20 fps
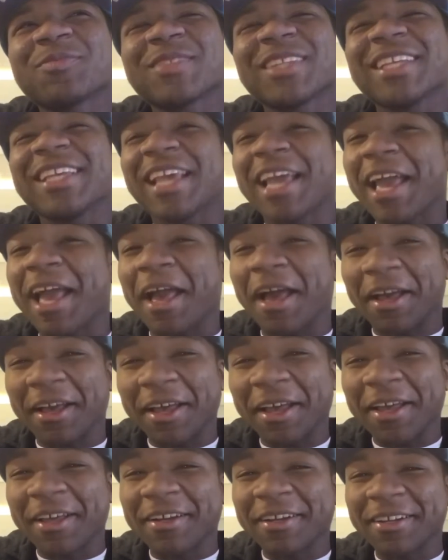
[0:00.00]
yeah,
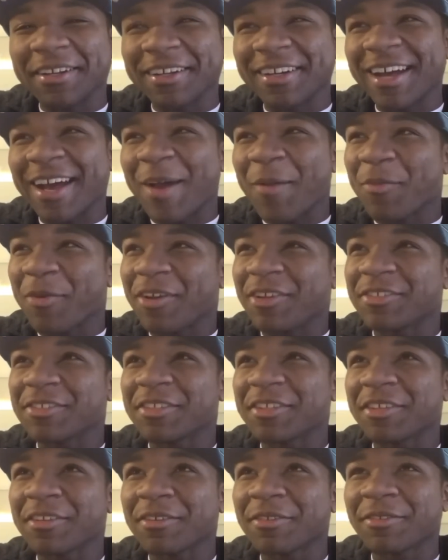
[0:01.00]
and uh, Eye-Brawl
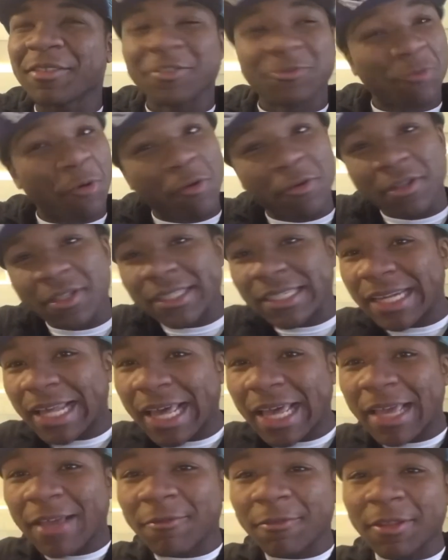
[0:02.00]
Steel is rolling
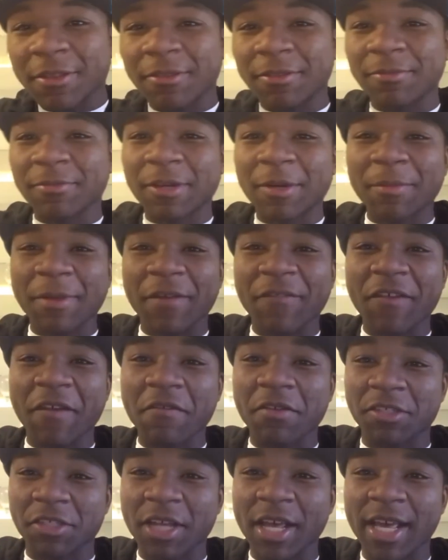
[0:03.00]
today with one of my
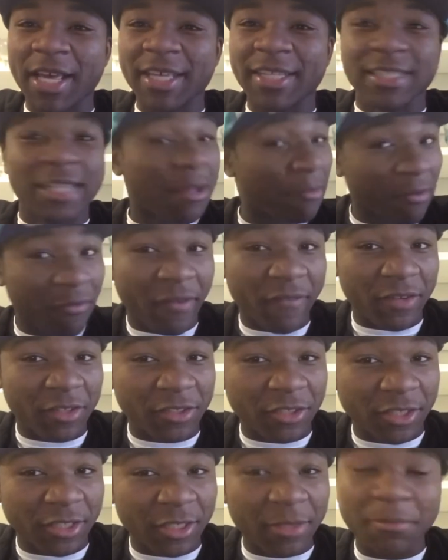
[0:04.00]
favorite giants. Not my favorite
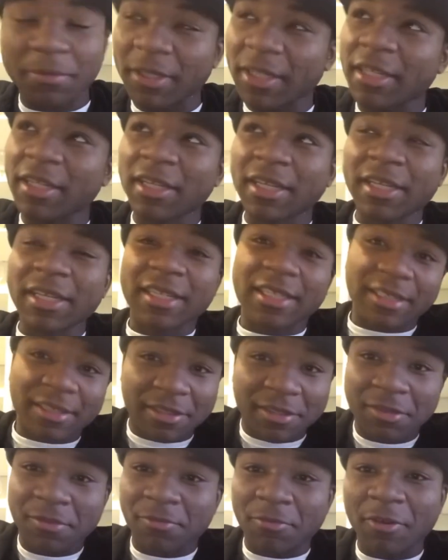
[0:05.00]
giant, but
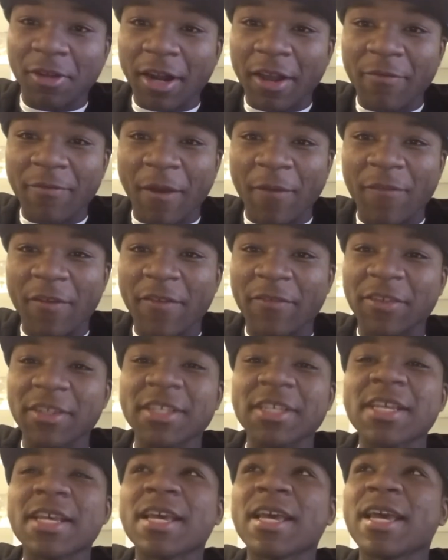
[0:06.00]
he's one of my favorites.